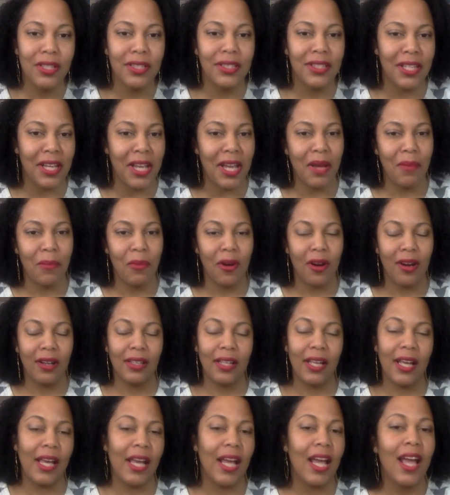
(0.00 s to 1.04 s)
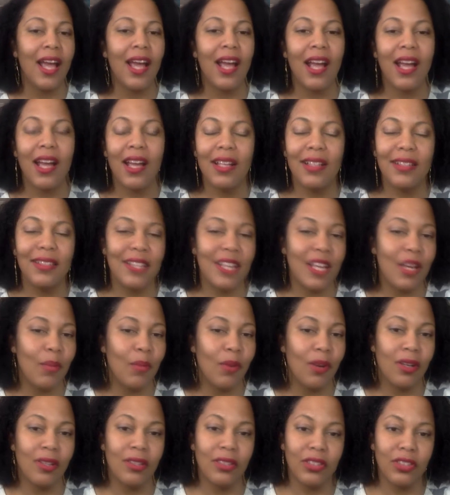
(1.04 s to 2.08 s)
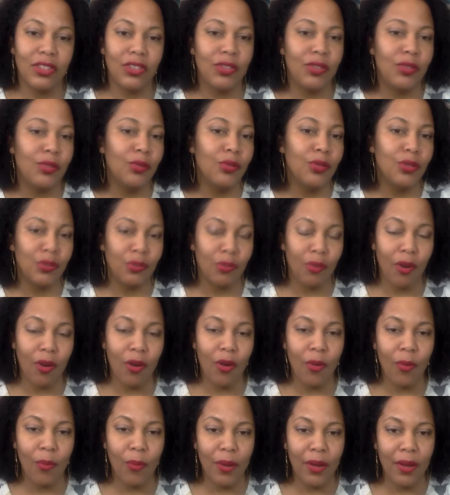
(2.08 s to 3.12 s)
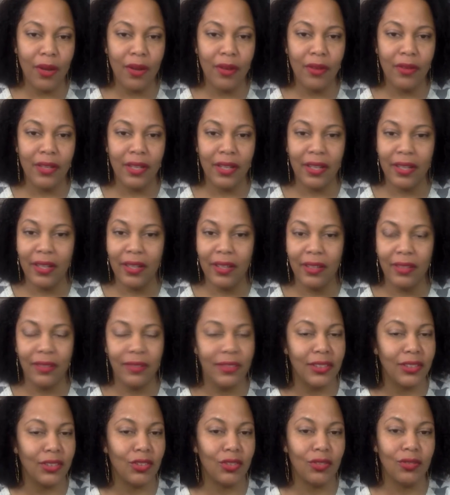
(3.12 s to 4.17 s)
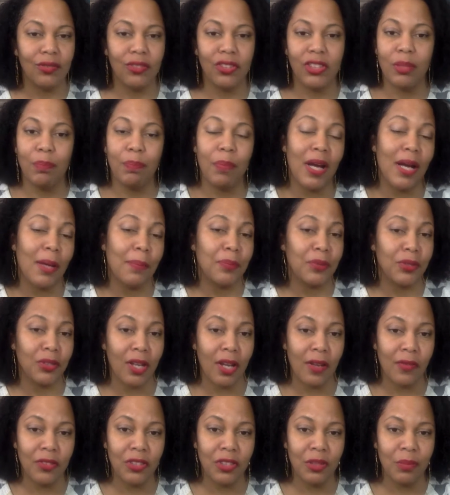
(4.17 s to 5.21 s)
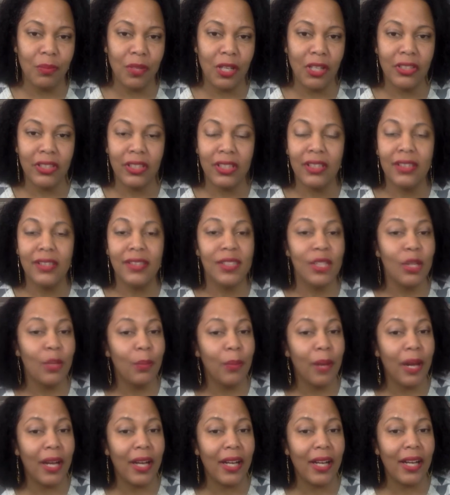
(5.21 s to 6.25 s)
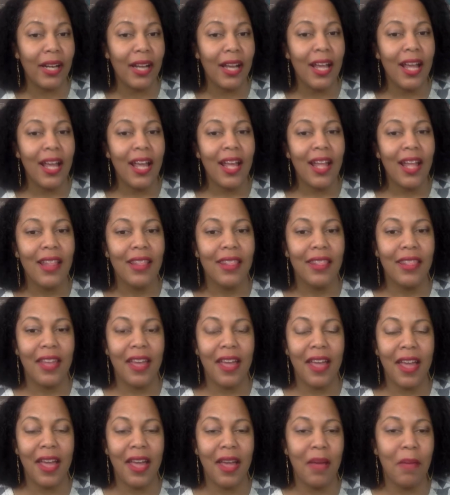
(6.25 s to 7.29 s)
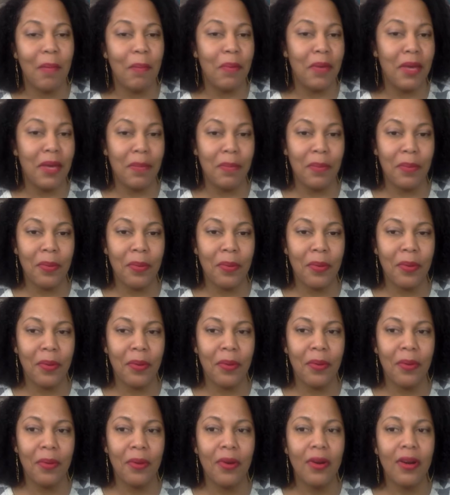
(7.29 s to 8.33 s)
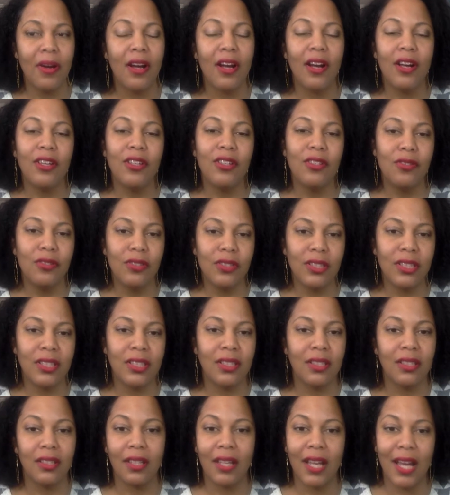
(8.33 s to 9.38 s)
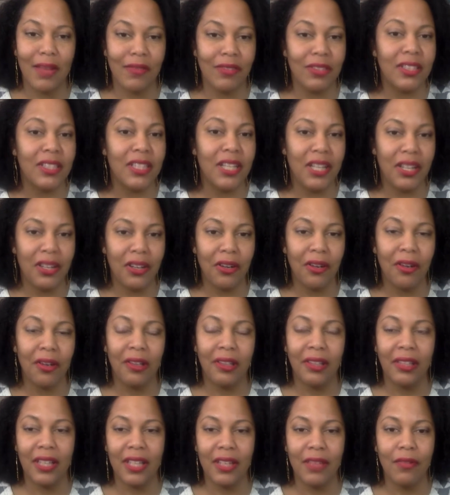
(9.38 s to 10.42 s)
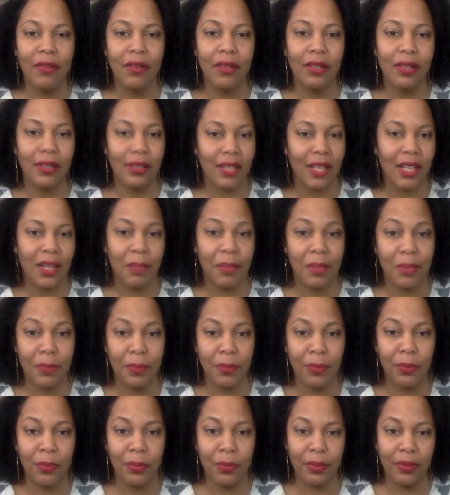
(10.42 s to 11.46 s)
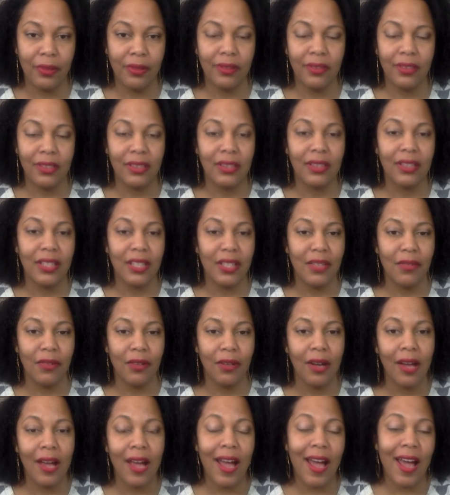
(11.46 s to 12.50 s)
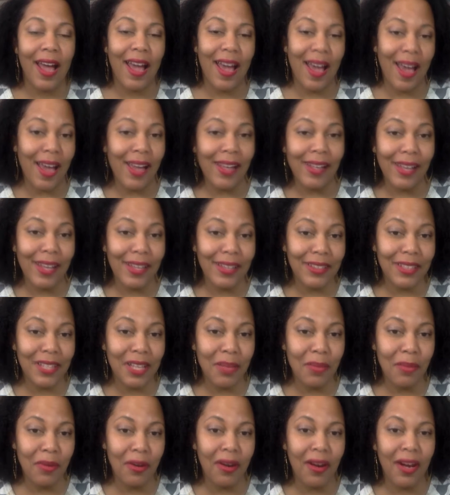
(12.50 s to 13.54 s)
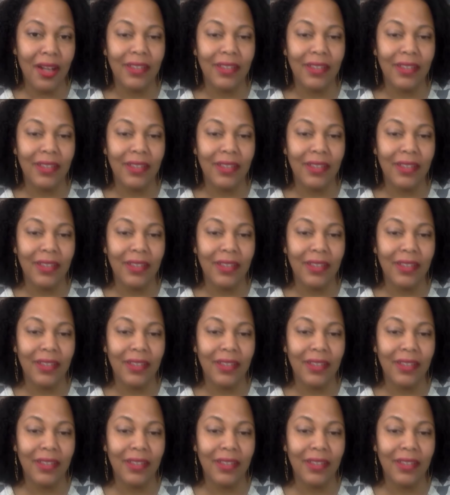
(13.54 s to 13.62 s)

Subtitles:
Tamar. Like, Tamar is just too strong-willed, and just, she pops off too much. She's somebody that people, you just have to take her or leave her, and a lot of people would just leave her. I like Tamar.